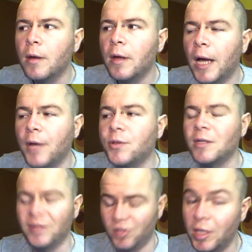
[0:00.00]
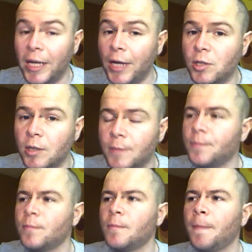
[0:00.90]
as in the sedation.
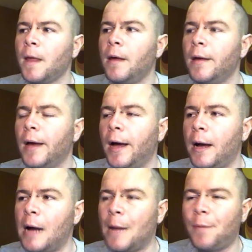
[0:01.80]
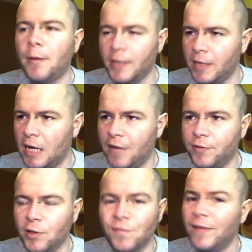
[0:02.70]
I probably need a half
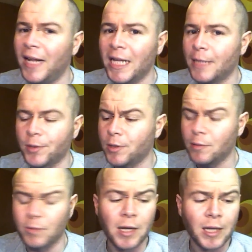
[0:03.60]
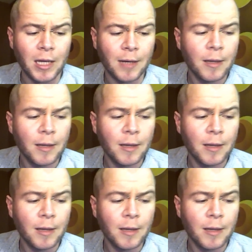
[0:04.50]
dozen volume or something like that.